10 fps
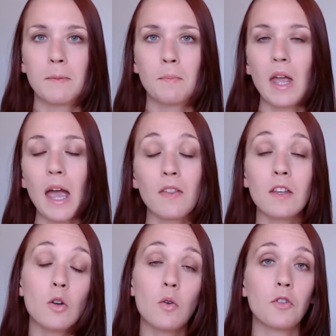And this
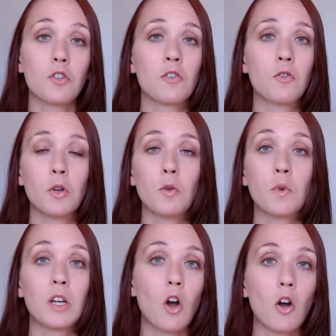holds true
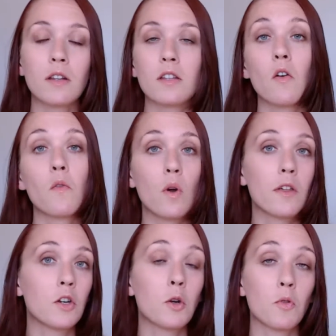regardless of whether
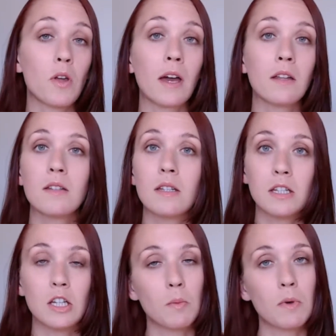your protagonist is
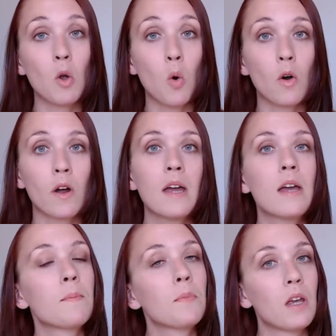human, or
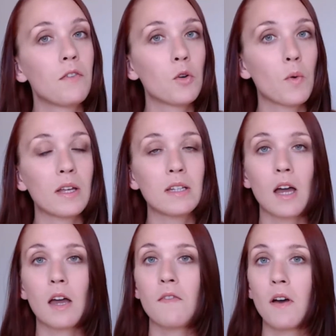if you're writing
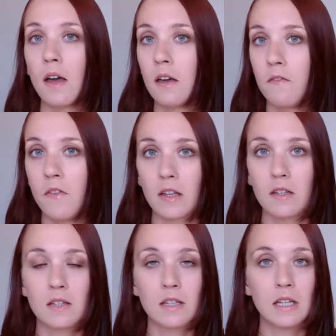sci-fi,
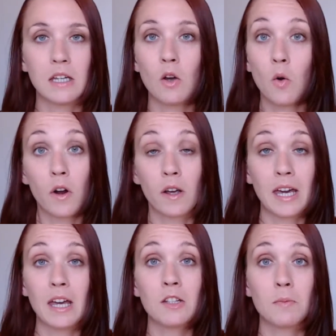fantasy, or a
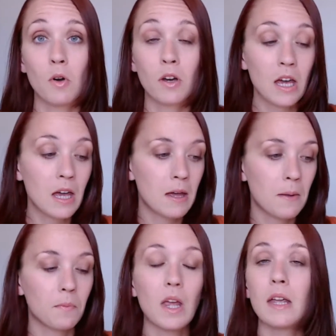kid's book,
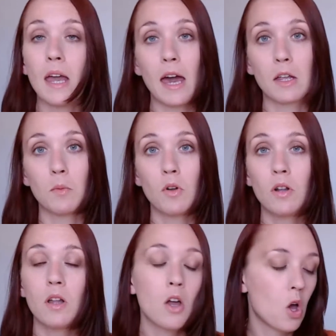an animal,
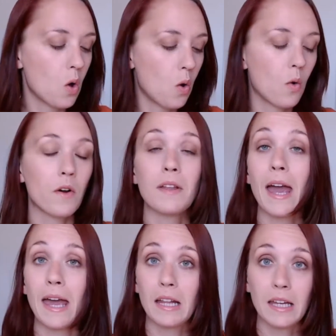or an
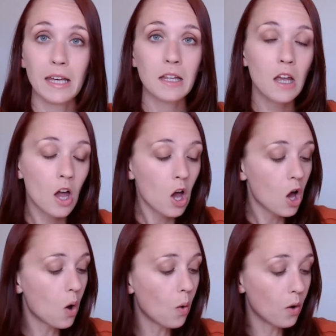alien,
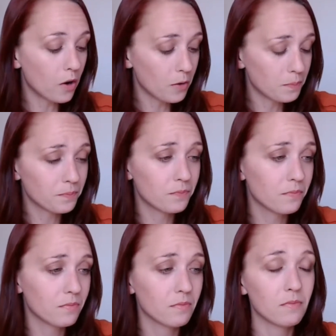or
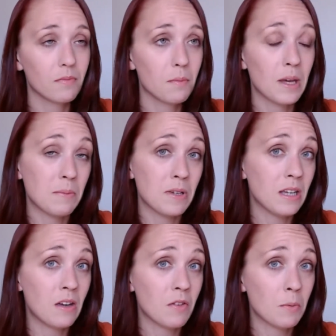maybe
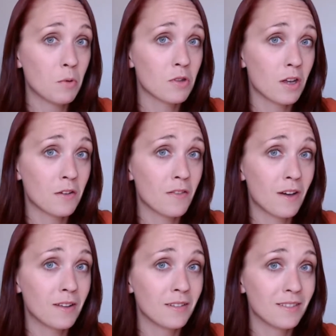even a personified
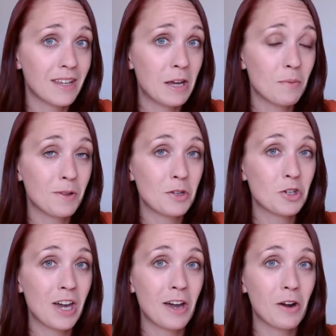table and
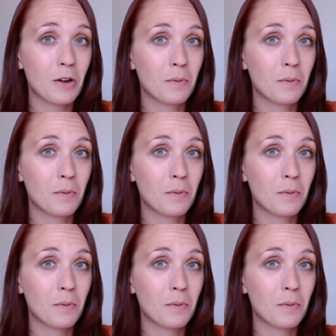chair.